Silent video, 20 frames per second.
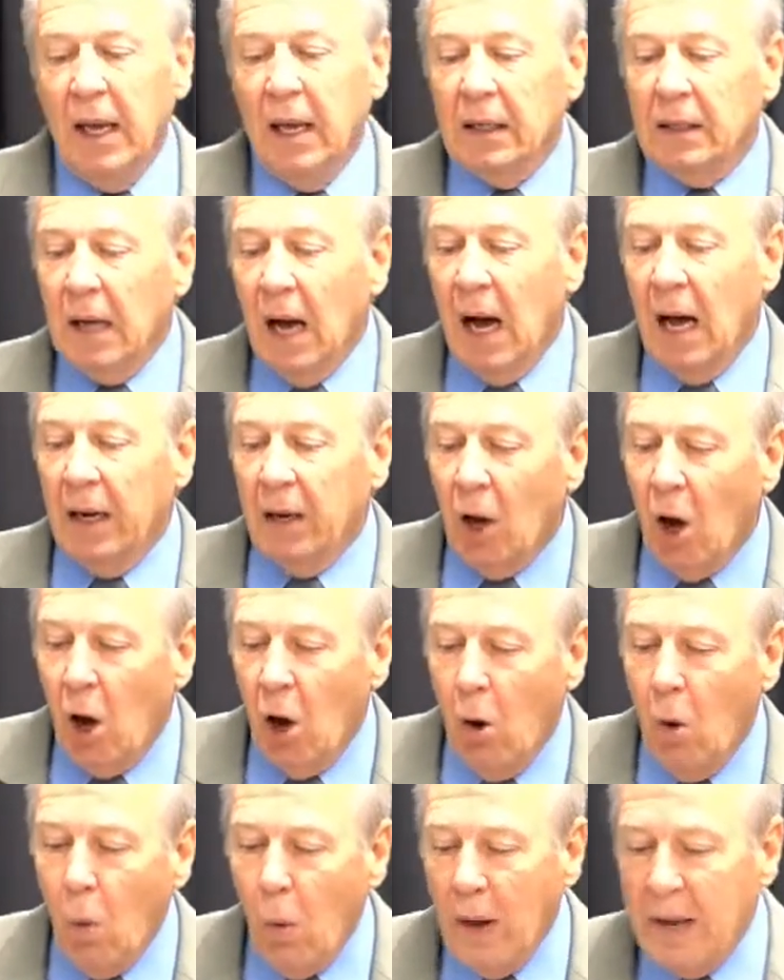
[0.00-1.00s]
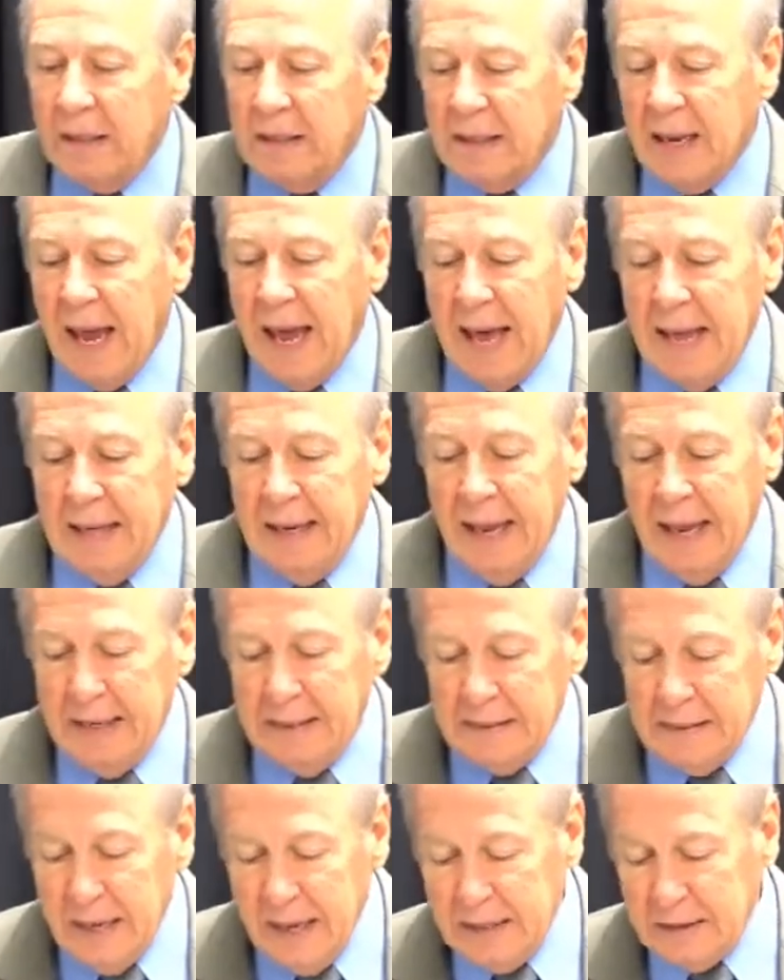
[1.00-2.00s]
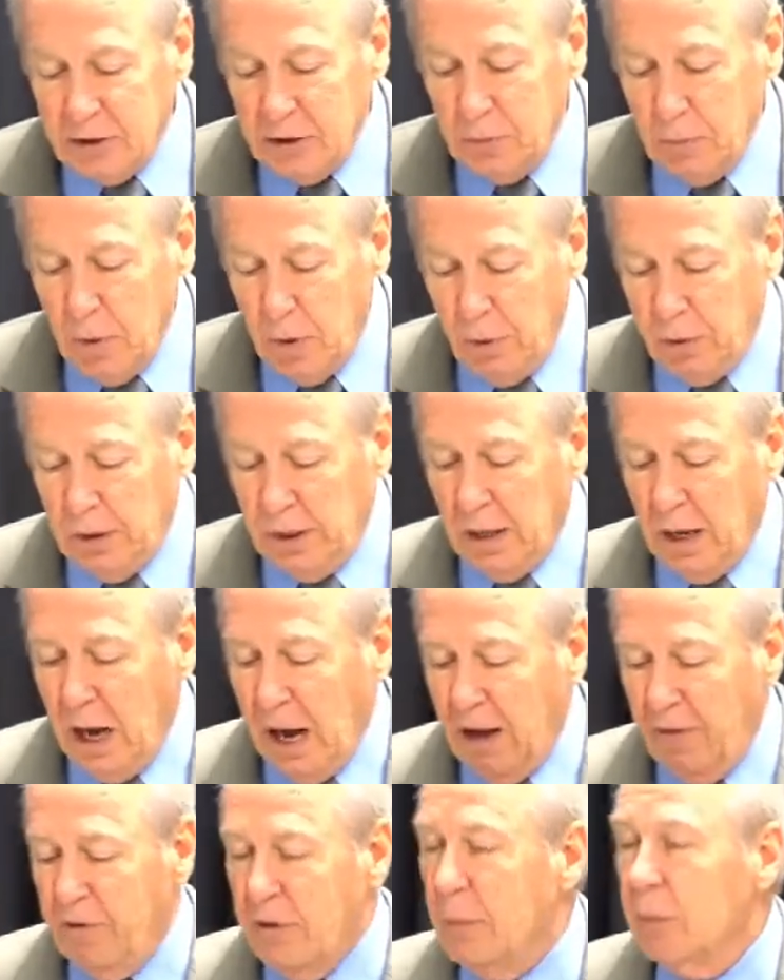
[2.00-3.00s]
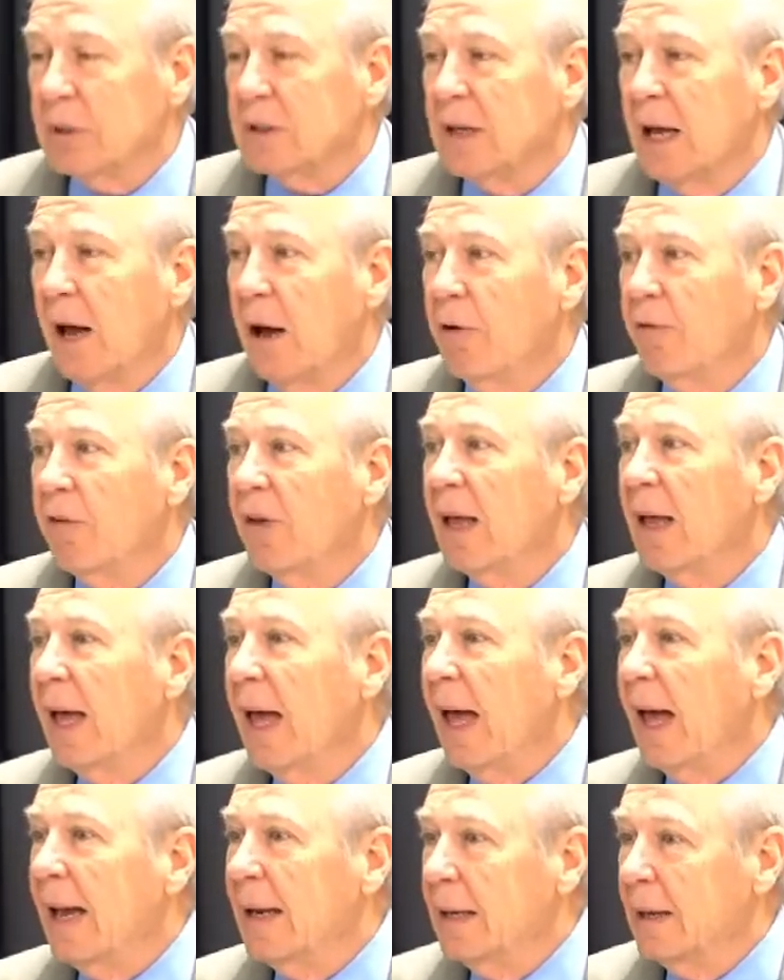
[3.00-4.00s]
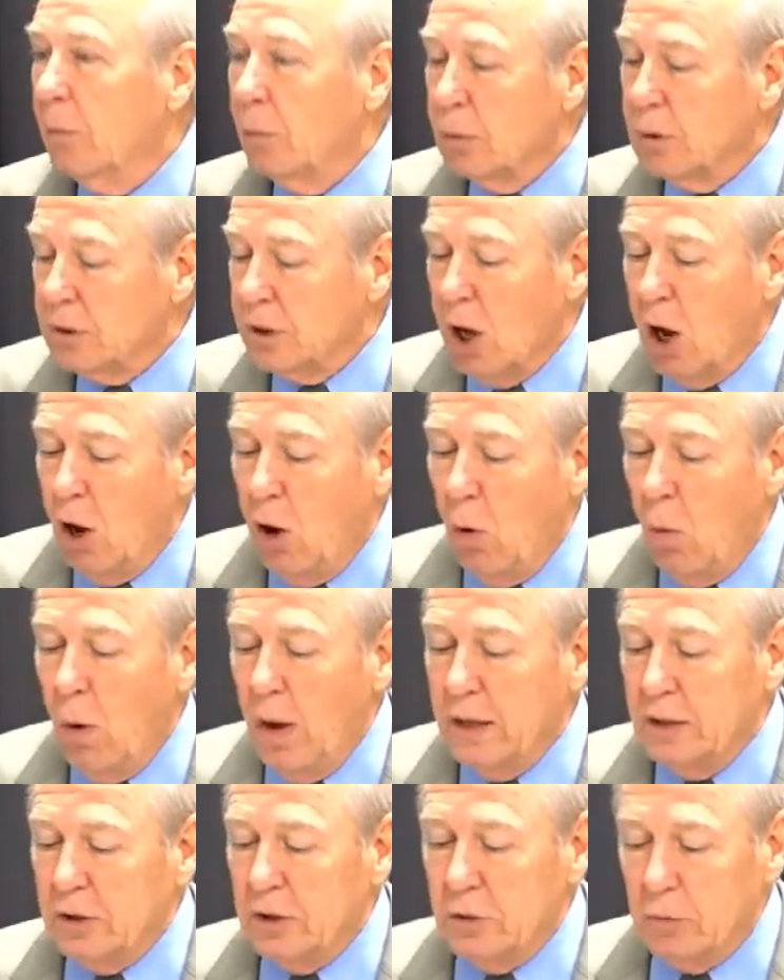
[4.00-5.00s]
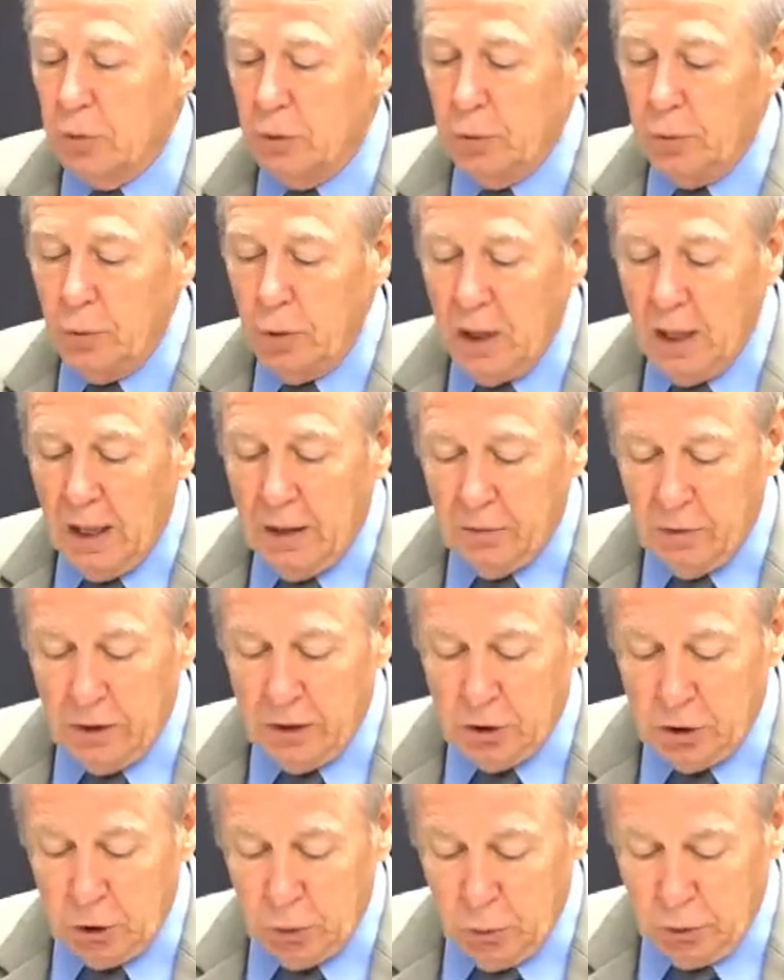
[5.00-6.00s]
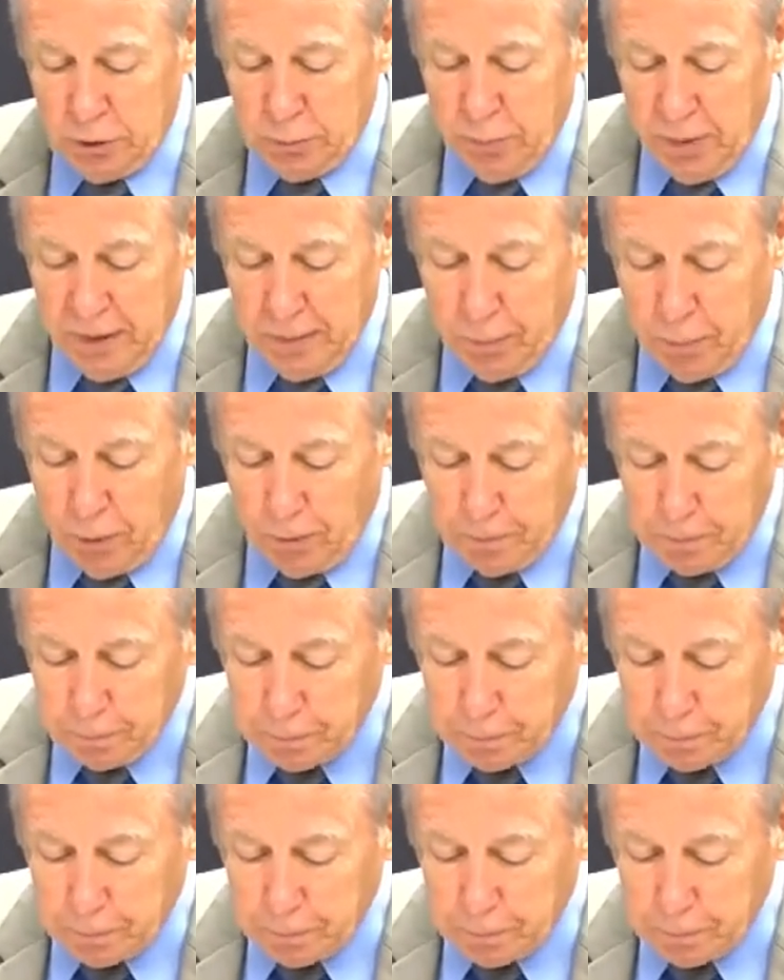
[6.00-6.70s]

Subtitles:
God always had a testimony of himself, and it was always through the Jewish people.